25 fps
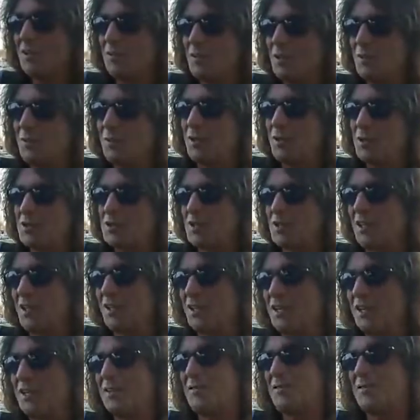We will
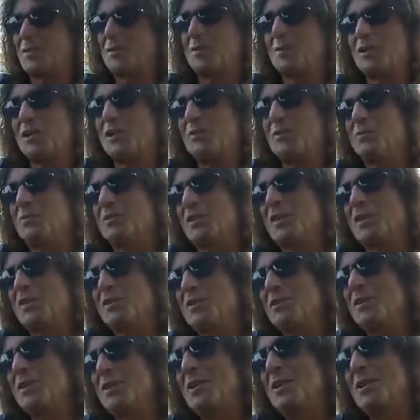sell out for the right
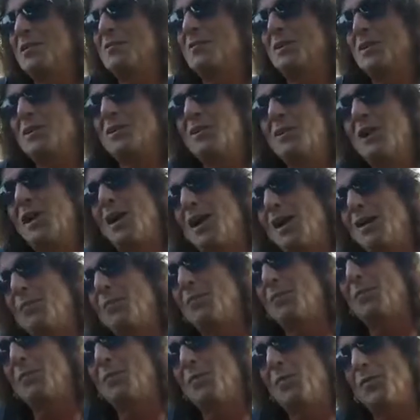price, but not
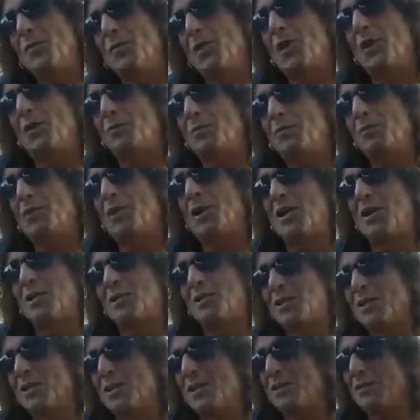with our
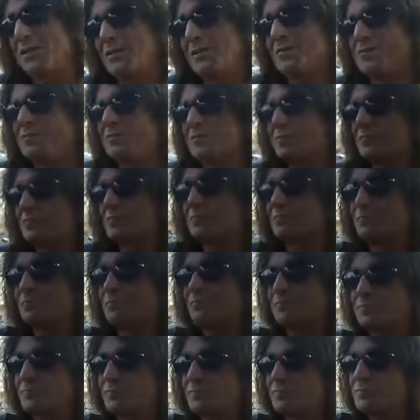project. Right.
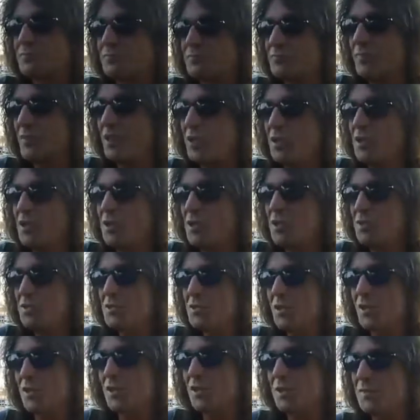Well, I
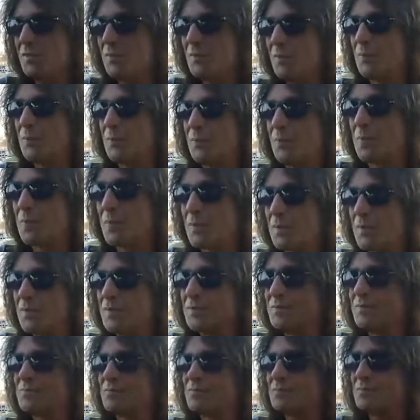think you got to
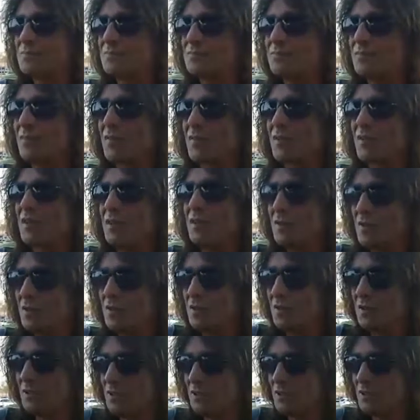believe in what you're doing
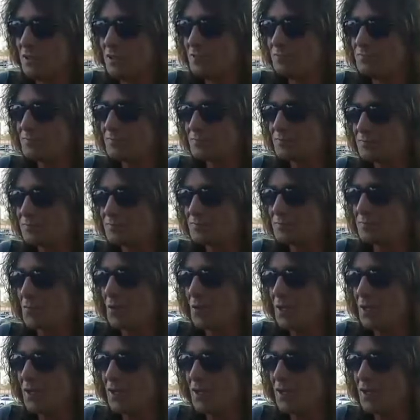to make it good.